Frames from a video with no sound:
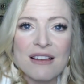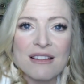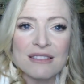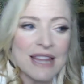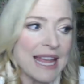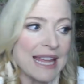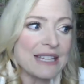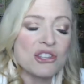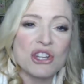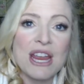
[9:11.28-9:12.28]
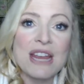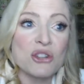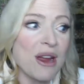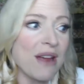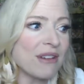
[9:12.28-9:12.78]
like it's changed.
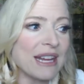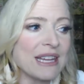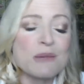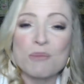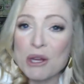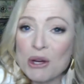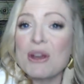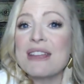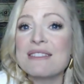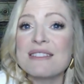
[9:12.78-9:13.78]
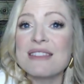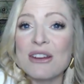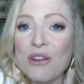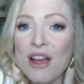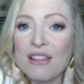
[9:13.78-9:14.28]
You're having an experience that you're
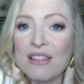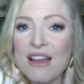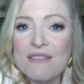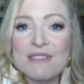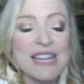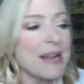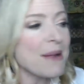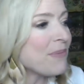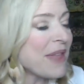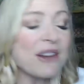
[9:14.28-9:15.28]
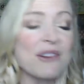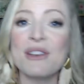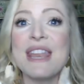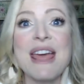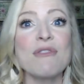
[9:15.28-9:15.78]
not loved. That'll
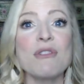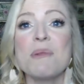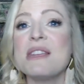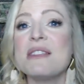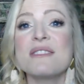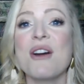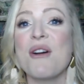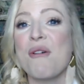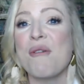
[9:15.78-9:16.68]
never be so.